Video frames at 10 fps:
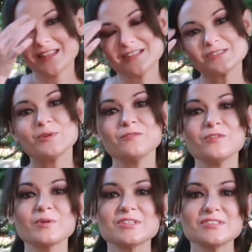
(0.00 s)
This one
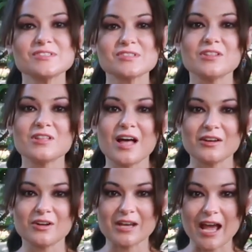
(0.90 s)
focuses a
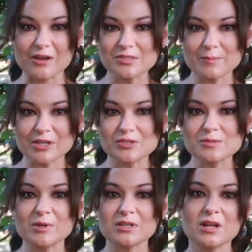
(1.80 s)
lot on house
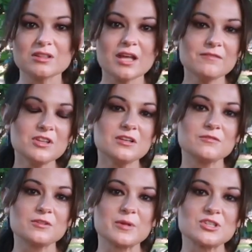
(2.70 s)
sparrows, but a lot of the
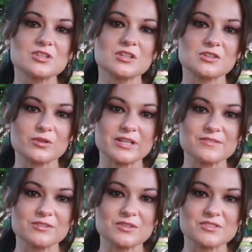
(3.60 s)
information can
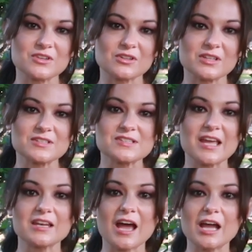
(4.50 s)
transfer to starlings,
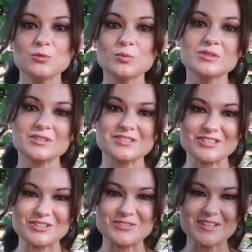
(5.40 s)
and I will
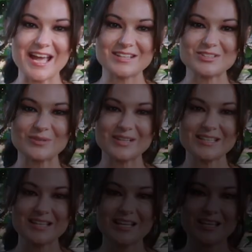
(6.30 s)
continue to add to it.